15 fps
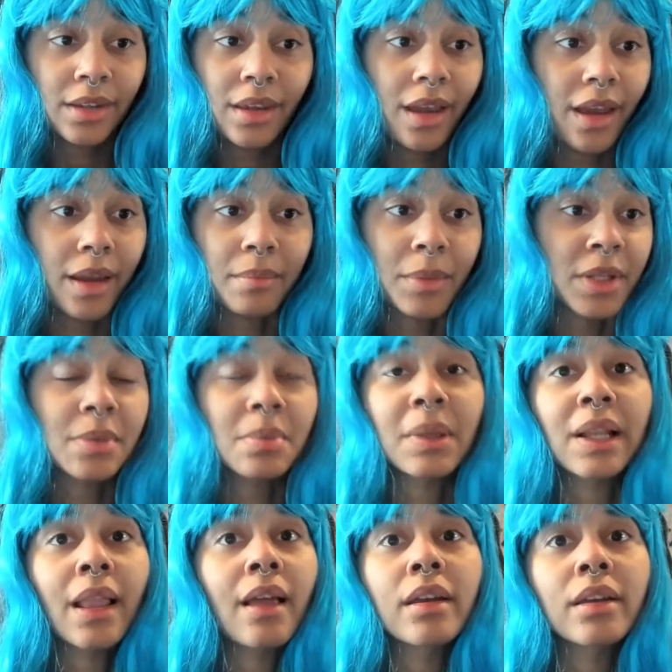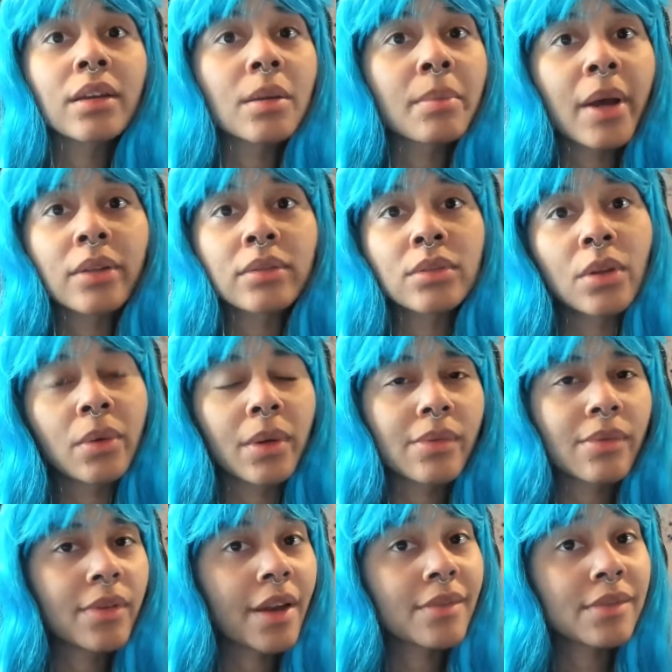I must be lying about knowing
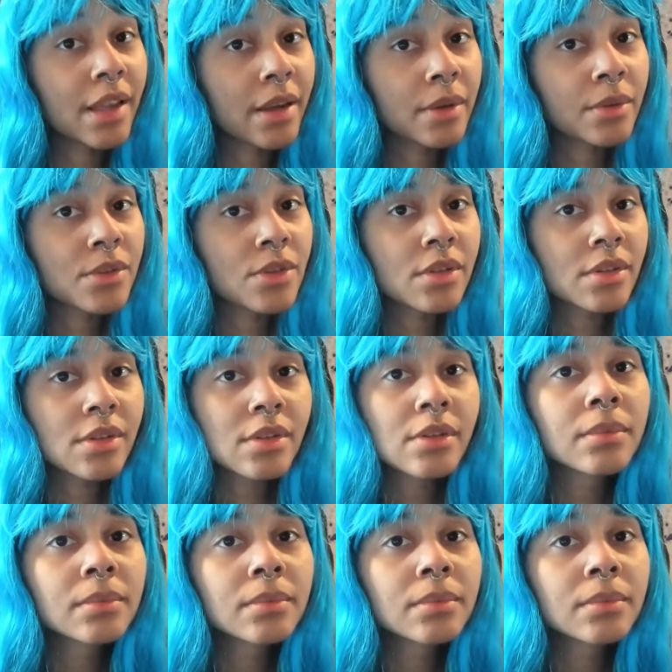5 languages.